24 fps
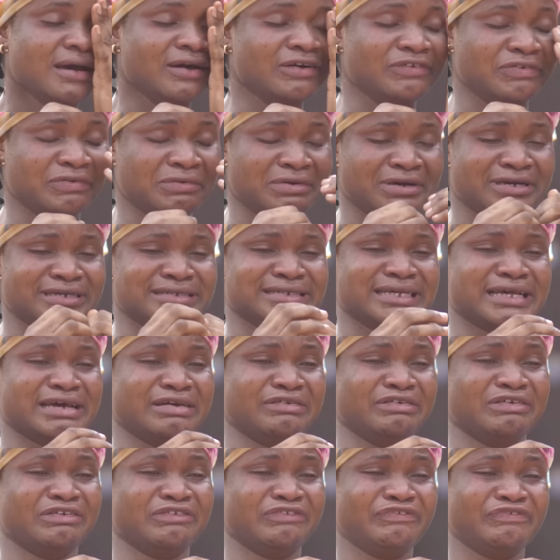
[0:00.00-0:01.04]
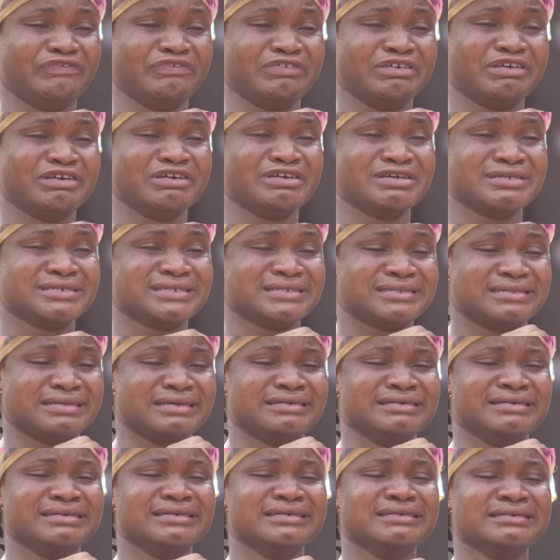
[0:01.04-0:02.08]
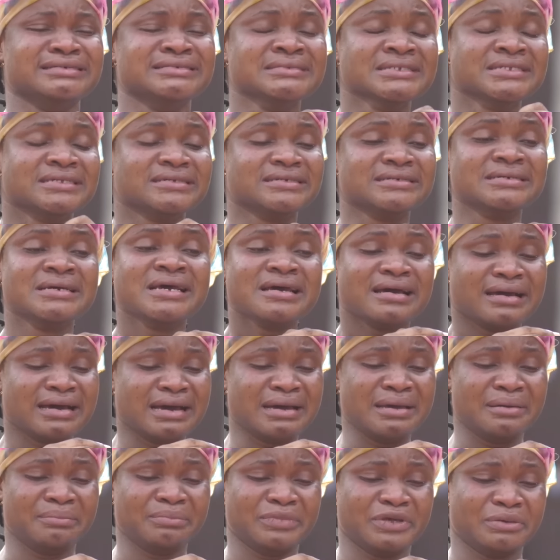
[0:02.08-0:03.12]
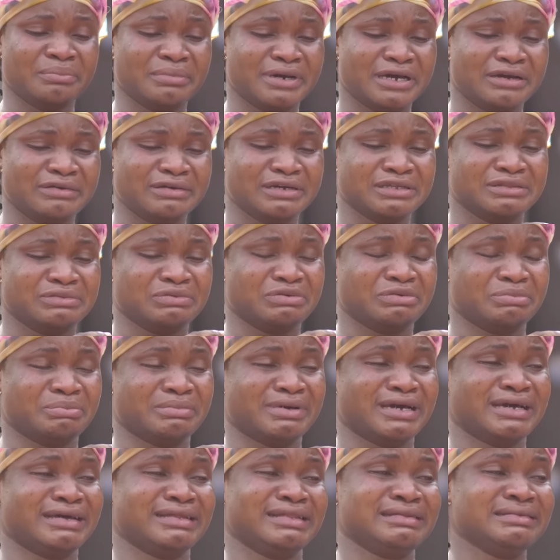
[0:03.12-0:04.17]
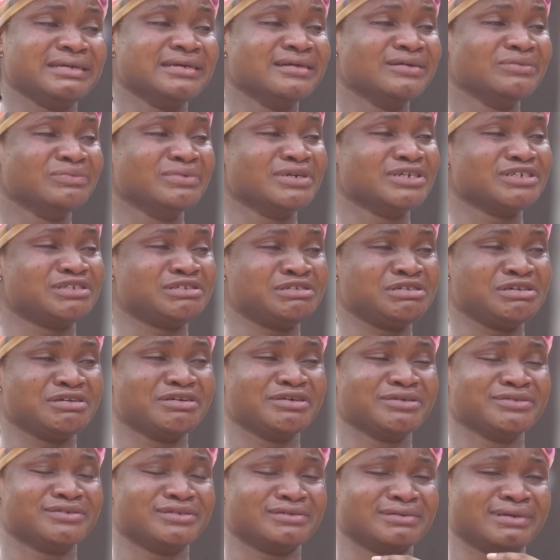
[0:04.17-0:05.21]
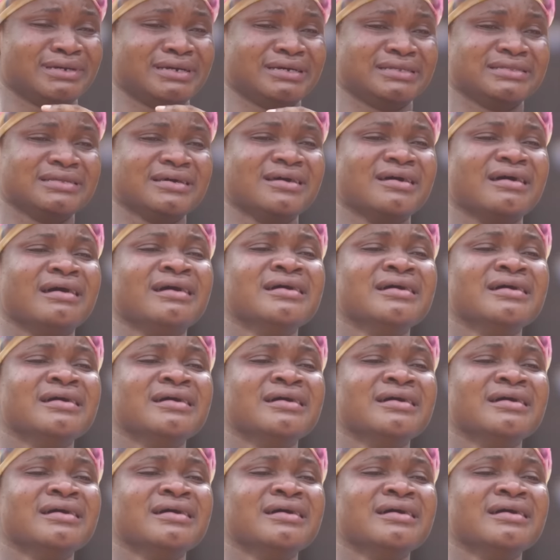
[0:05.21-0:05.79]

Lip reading: Of course I refused. I'm a married woman with children.